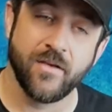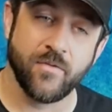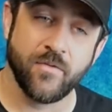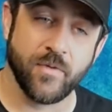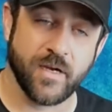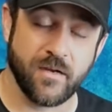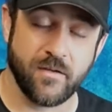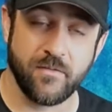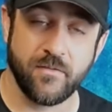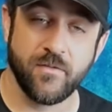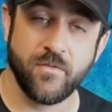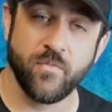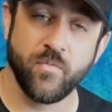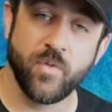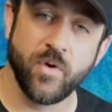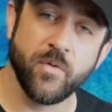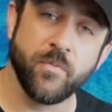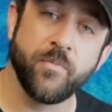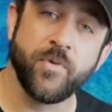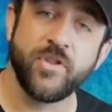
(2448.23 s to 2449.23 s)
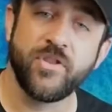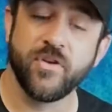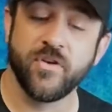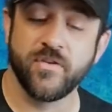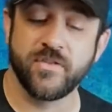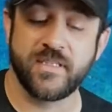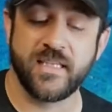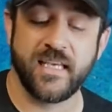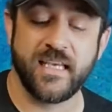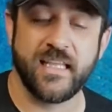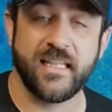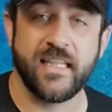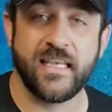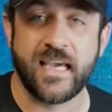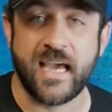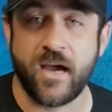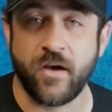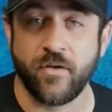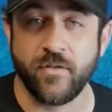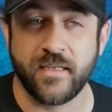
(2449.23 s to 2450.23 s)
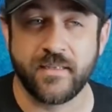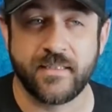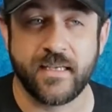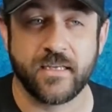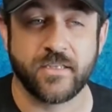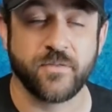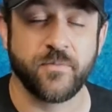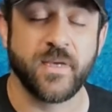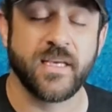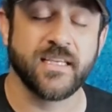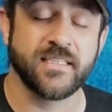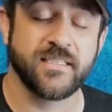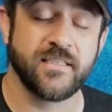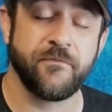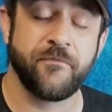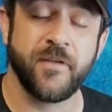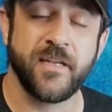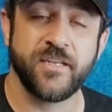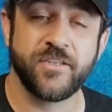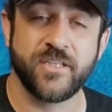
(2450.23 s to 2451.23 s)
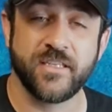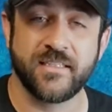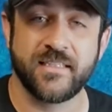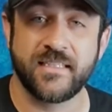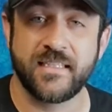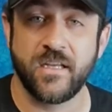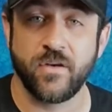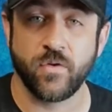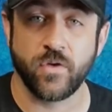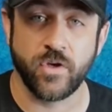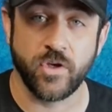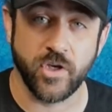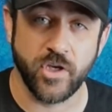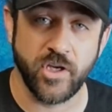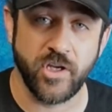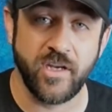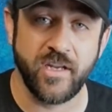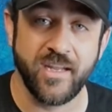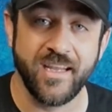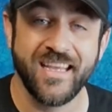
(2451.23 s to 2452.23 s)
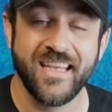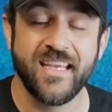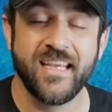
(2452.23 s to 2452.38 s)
well, we'll put those in the outlet section because the finish is still good.